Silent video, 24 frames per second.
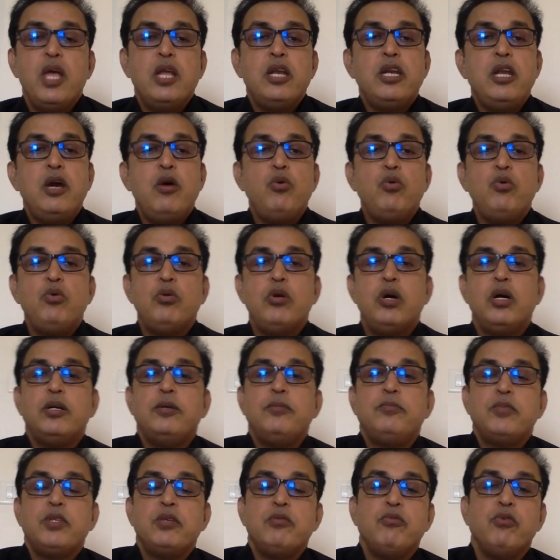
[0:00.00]
Now,
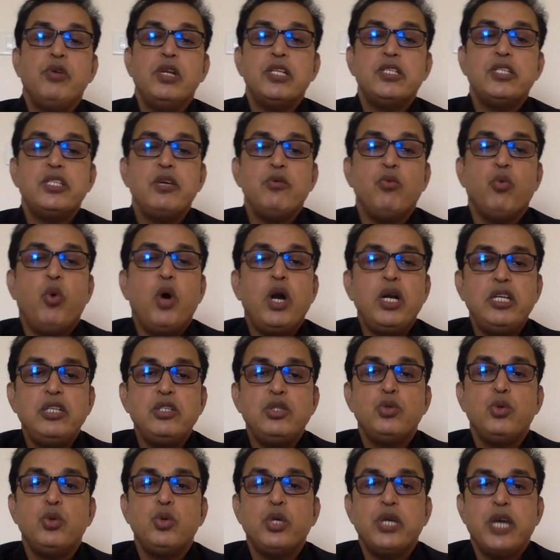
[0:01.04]
we'll see what
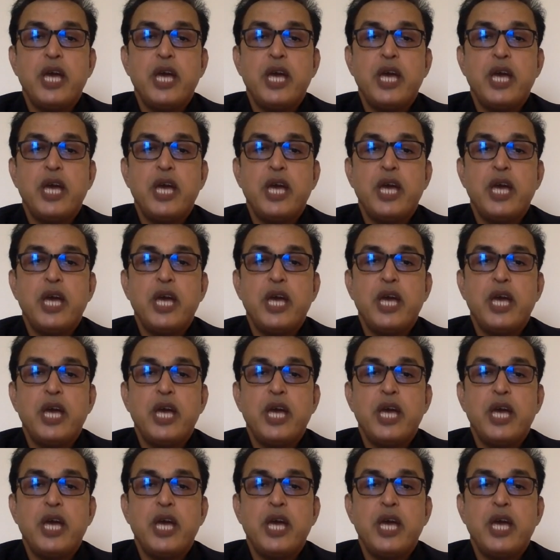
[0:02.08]
is going